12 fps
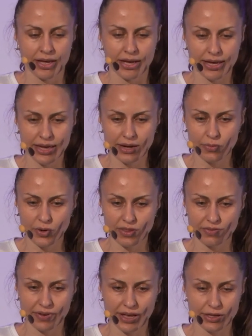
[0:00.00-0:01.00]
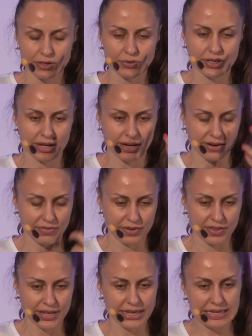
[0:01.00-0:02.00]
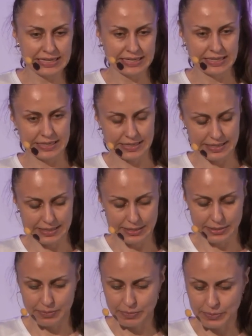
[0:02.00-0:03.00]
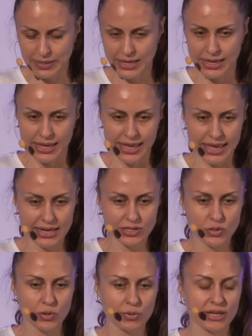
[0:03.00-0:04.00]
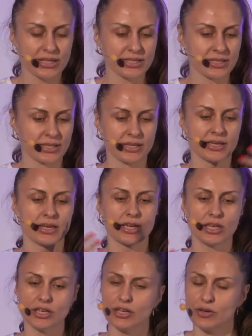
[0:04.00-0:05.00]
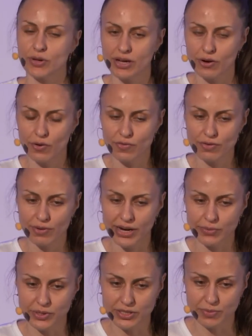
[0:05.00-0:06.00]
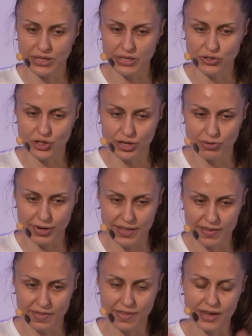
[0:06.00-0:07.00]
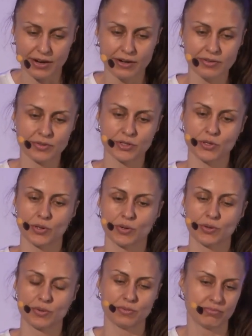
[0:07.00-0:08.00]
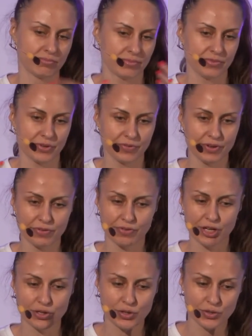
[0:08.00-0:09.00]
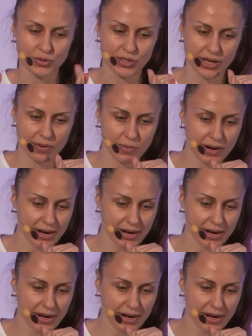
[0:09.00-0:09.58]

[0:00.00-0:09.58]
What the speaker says: Again, with the values and everything. And as always, you can override what's being generated there, so feel free to use that.